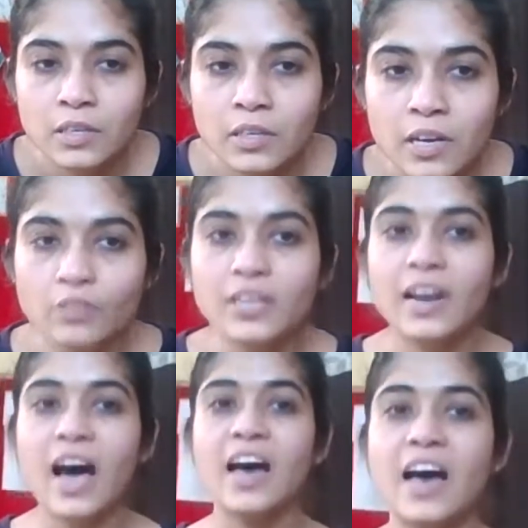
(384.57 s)
Now the
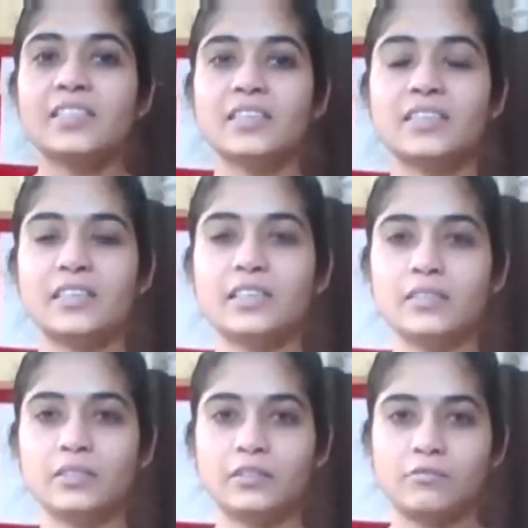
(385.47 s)
last circle,
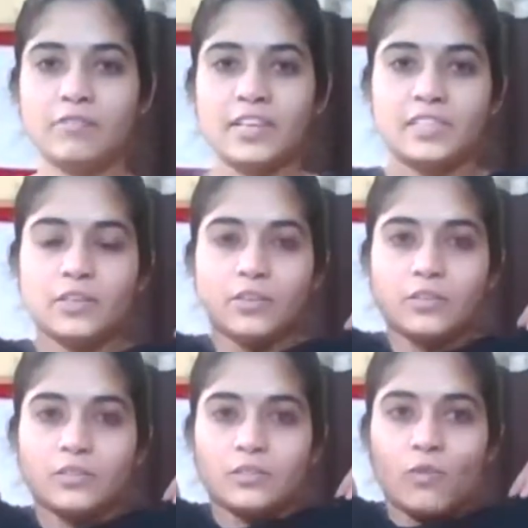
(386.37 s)
raising
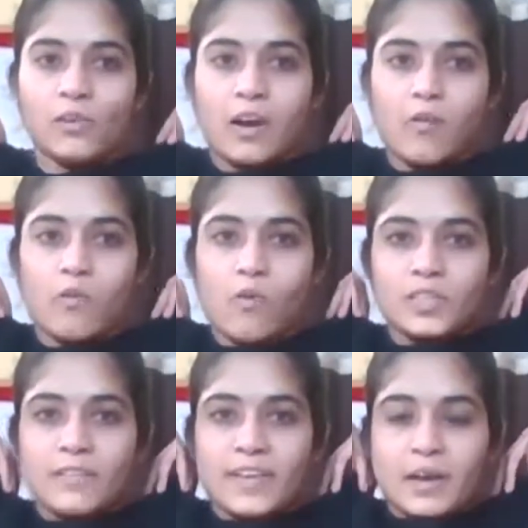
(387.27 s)
your shoulder
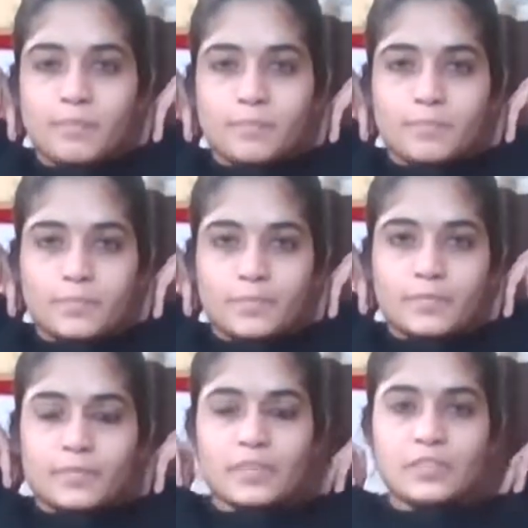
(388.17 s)
all the way up,
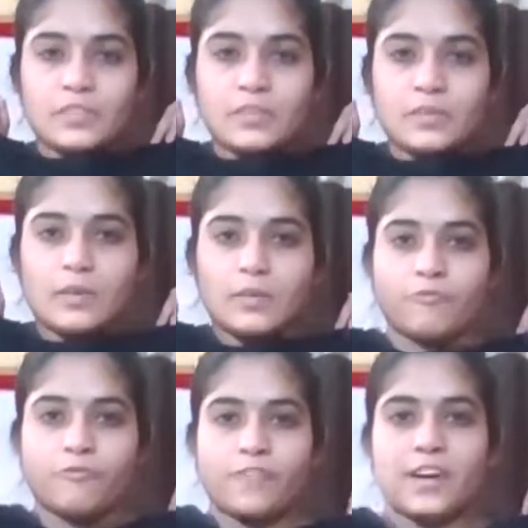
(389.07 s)

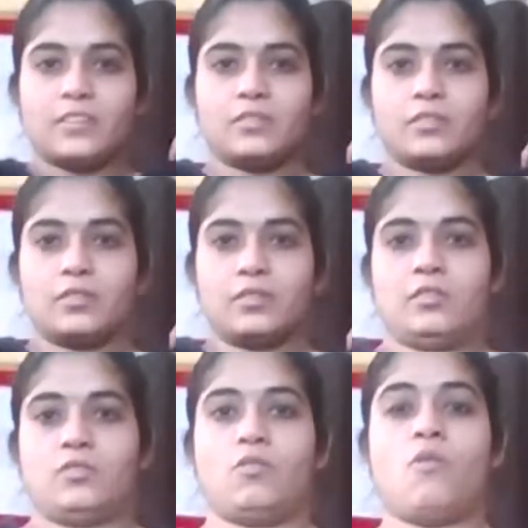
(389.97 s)
front
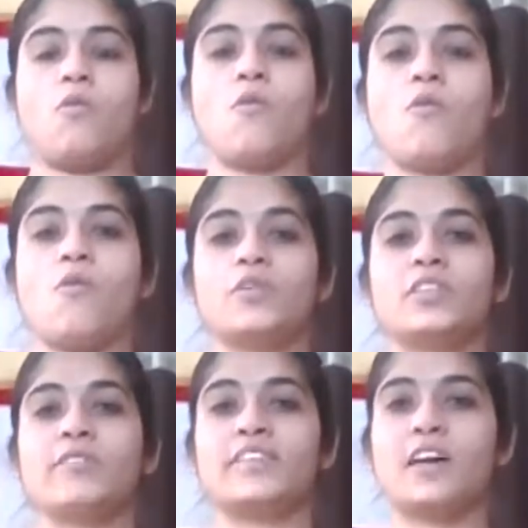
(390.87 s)
all
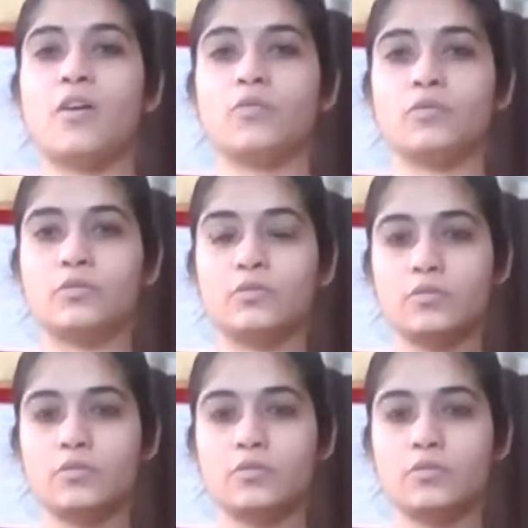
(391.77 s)
the way down.